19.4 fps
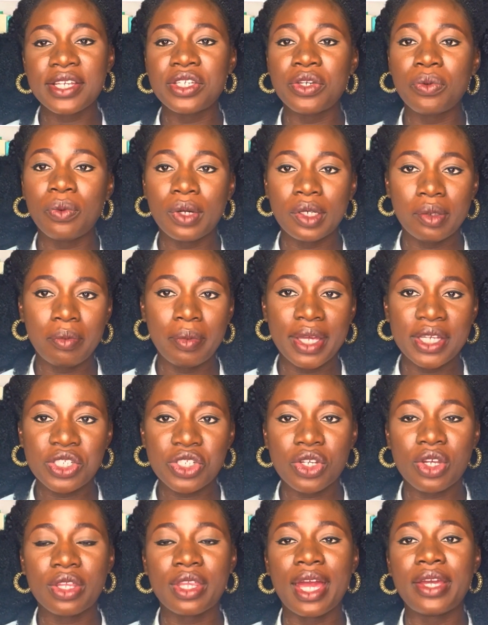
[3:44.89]
you want to make
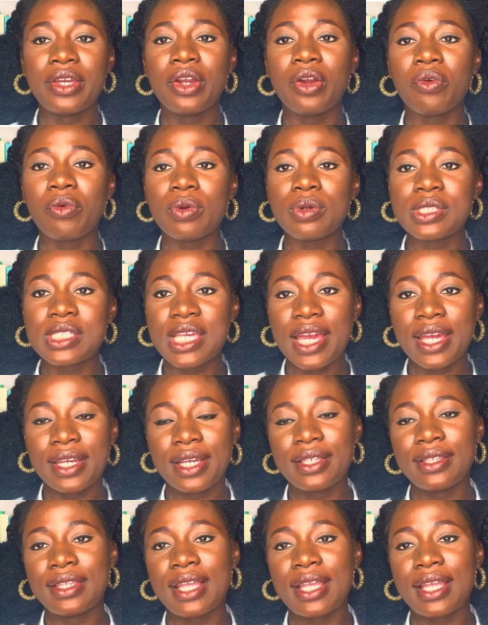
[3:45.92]
sure that you're rotating